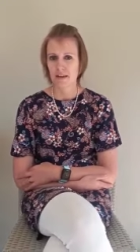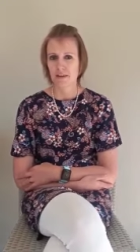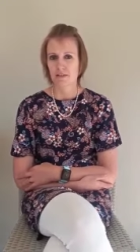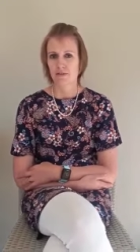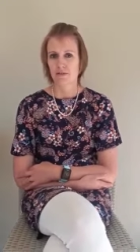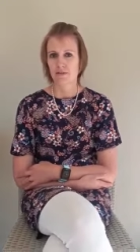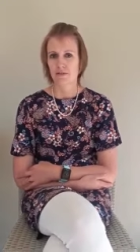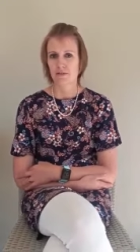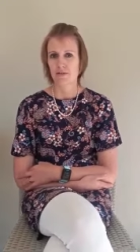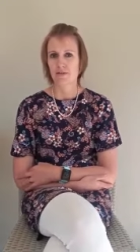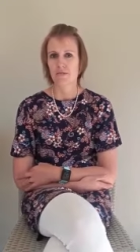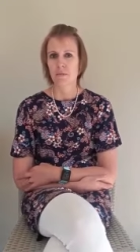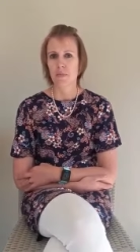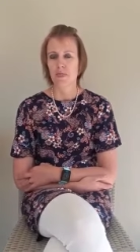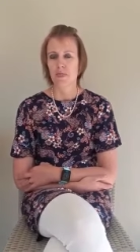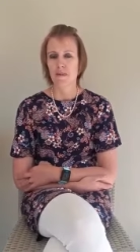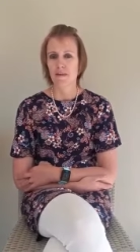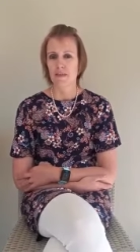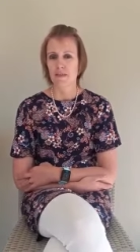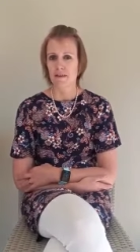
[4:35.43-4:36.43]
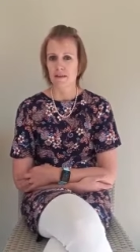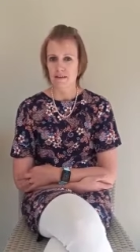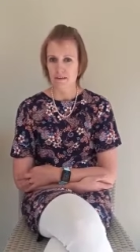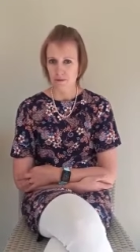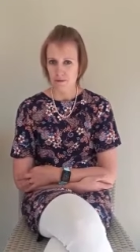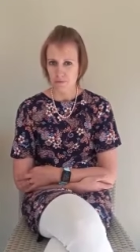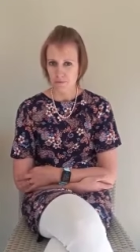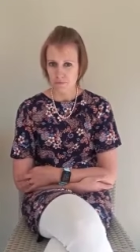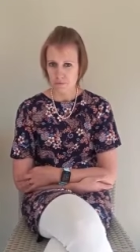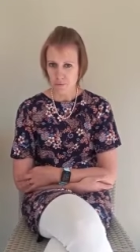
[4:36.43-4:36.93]
So that's
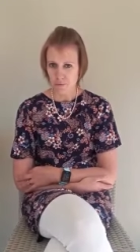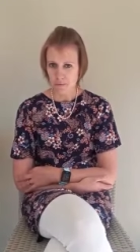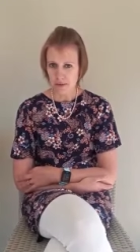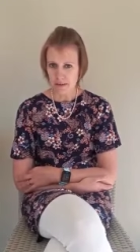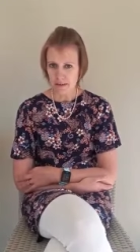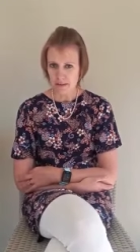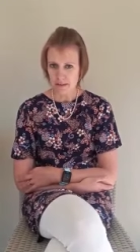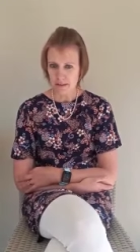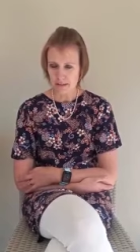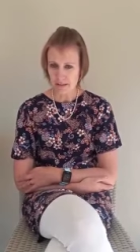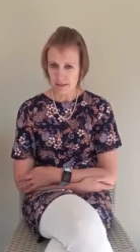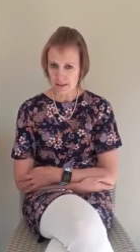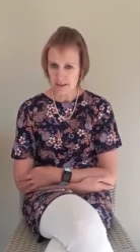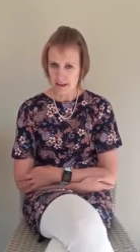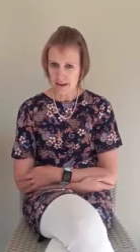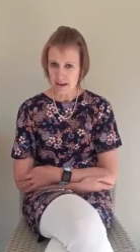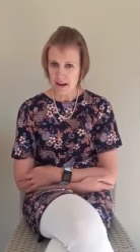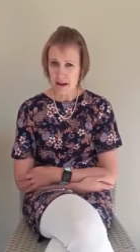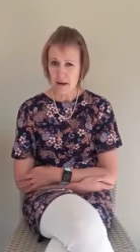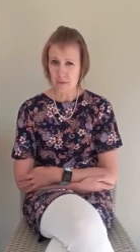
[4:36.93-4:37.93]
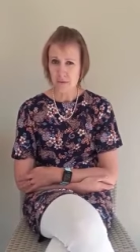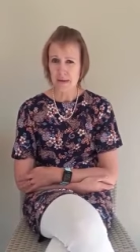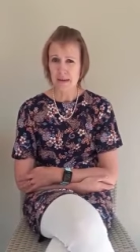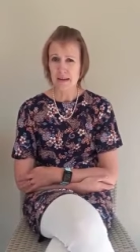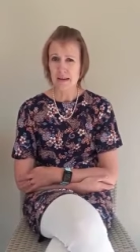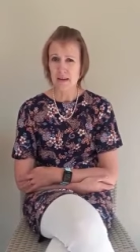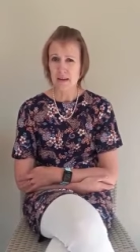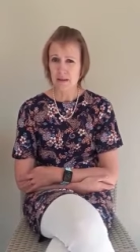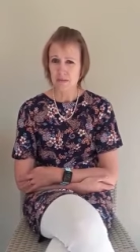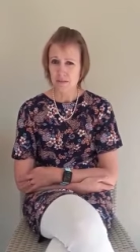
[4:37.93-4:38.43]
all for me today. I would
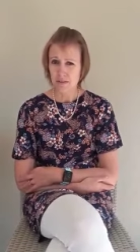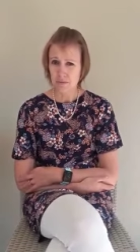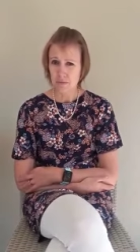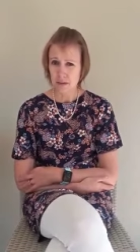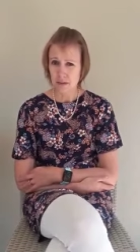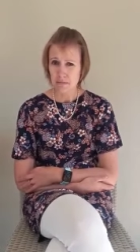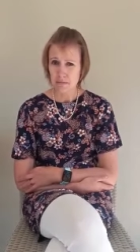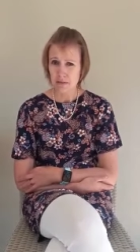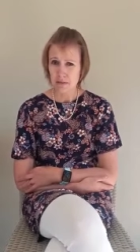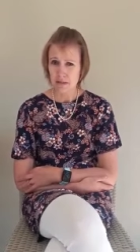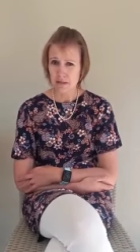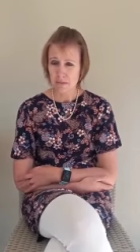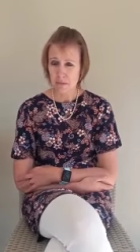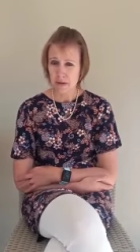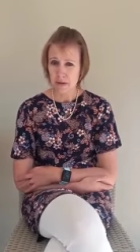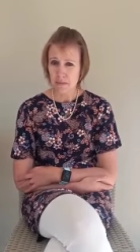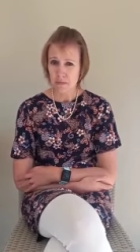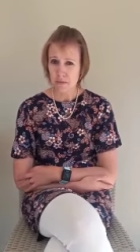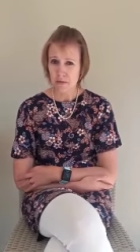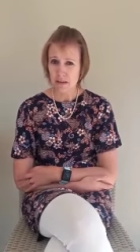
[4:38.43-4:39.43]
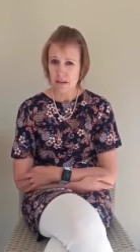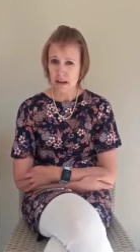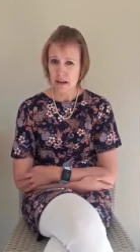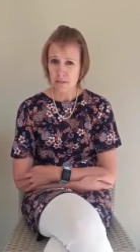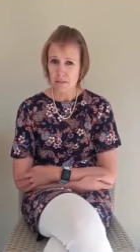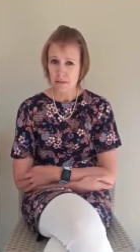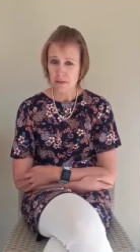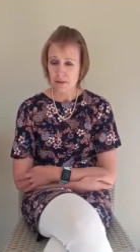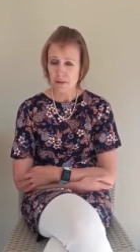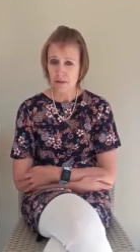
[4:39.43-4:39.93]
love to be able to spend more time
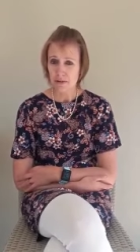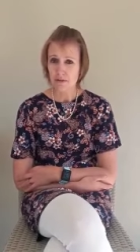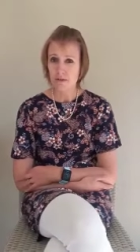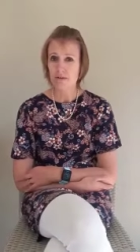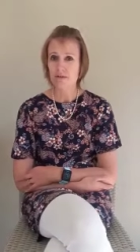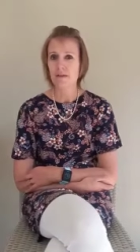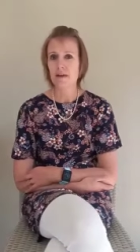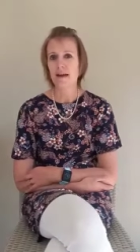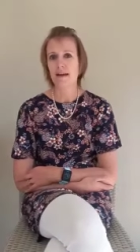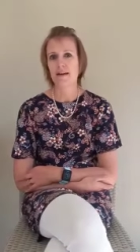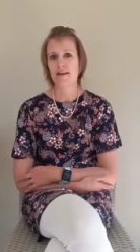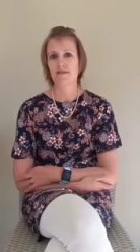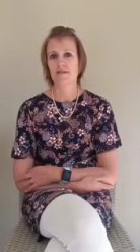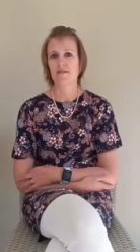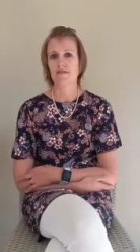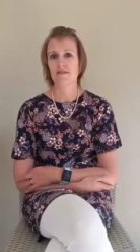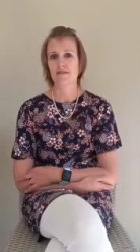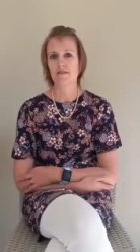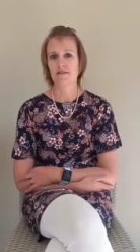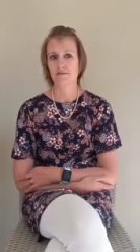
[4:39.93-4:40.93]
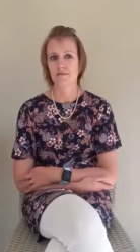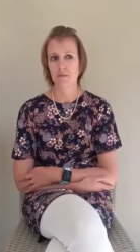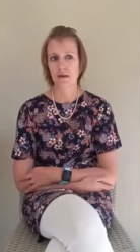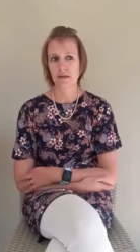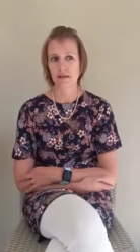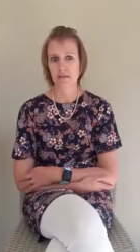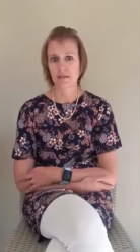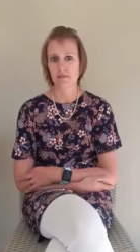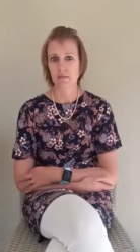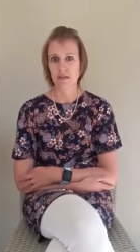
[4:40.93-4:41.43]
with you and play
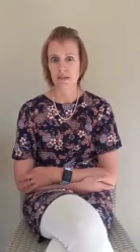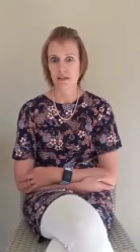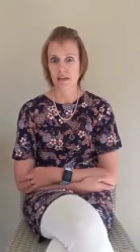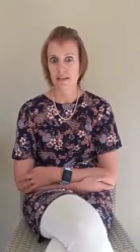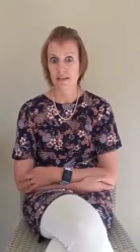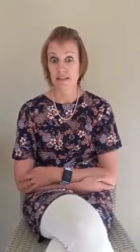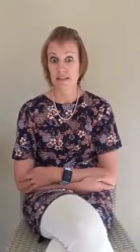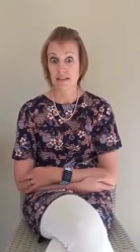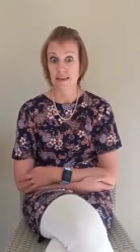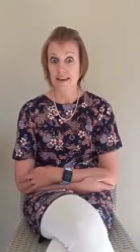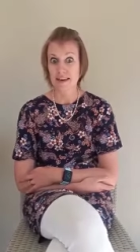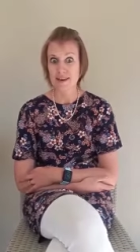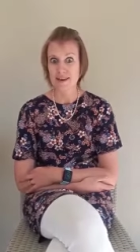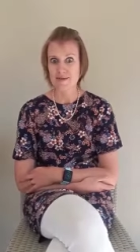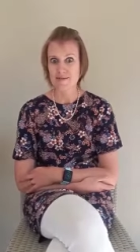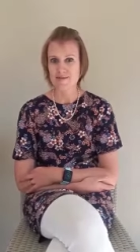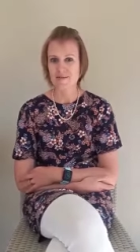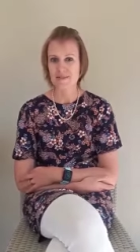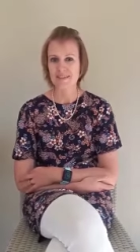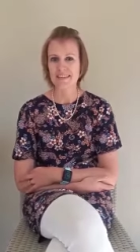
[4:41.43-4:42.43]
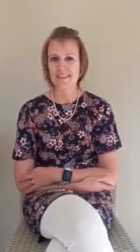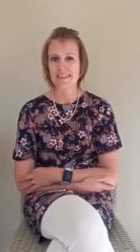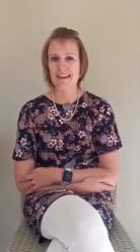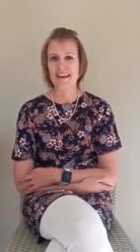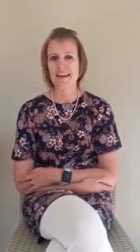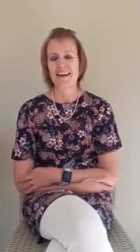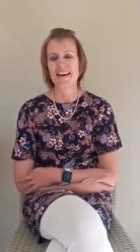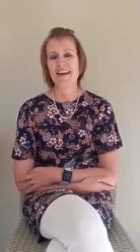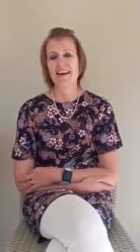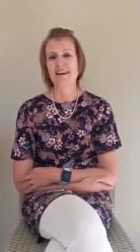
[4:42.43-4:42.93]
some exciting games,
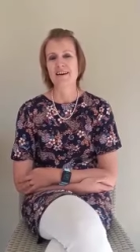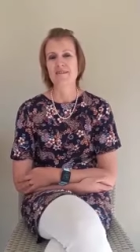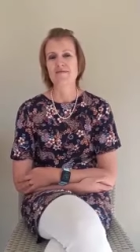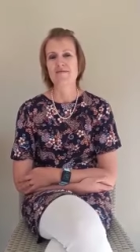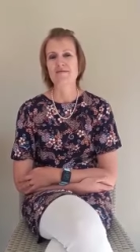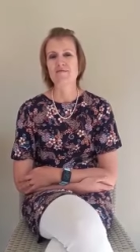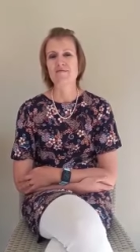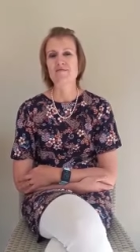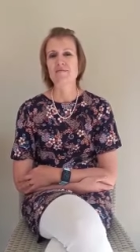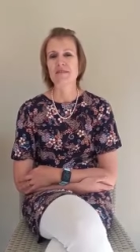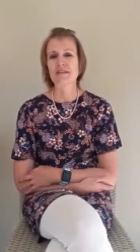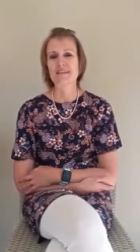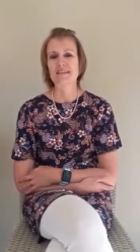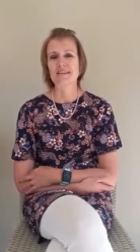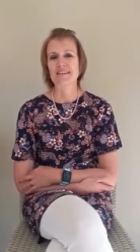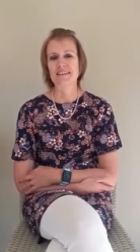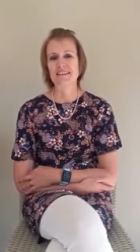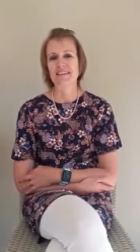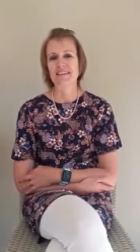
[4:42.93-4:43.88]
um, but